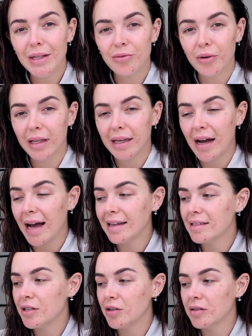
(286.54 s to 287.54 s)
It's really
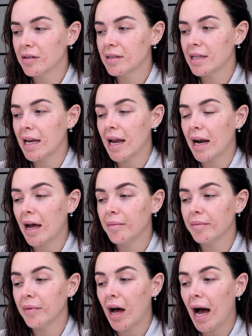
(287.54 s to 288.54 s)
nice to use on the skin, and
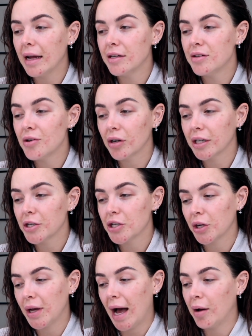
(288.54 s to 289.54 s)
I'm not going to show
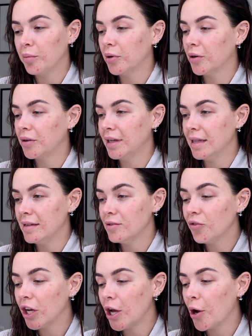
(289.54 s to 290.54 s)
you how I put it on in this
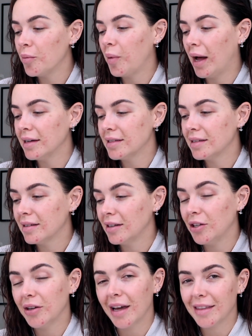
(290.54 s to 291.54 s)
video, but
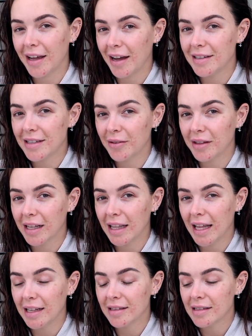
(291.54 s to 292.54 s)
you get the idea with the
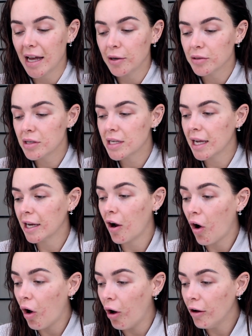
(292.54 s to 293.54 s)
cleanse. I also take it
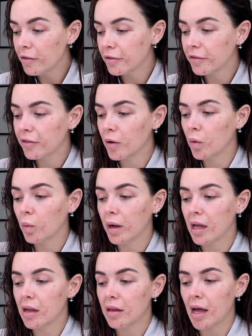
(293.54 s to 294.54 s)
off
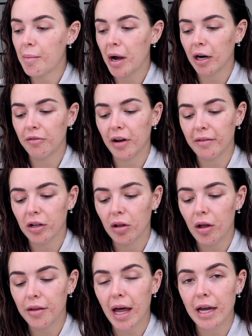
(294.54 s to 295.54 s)
with a microfiber
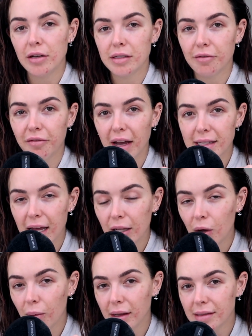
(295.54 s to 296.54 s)
cloth. I use the Face
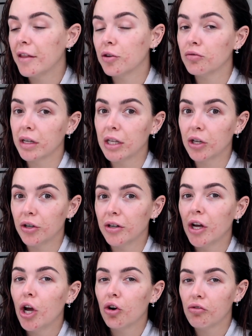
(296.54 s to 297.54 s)
Halo one. These are really
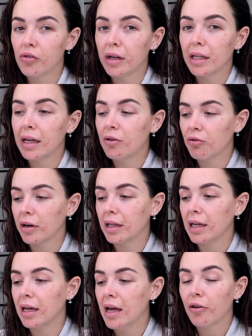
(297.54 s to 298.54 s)
good. Really,
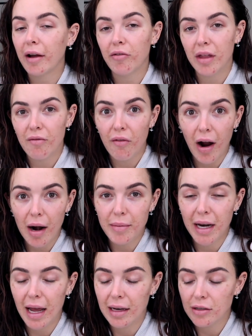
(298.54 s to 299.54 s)
really great for the
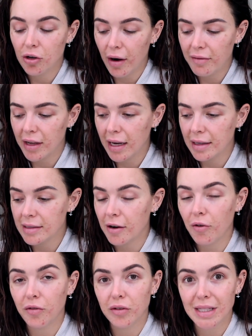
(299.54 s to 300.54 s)
environment and great for getting
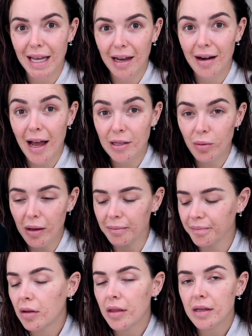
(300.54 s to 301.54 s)
stuff off your skin as well.
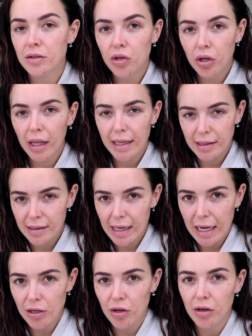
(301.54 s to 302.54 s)
So there's 2 cleansers that
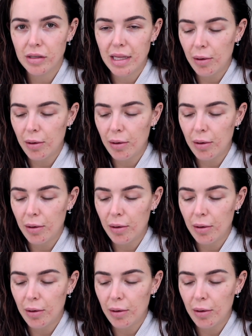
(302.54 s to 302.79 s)
I use.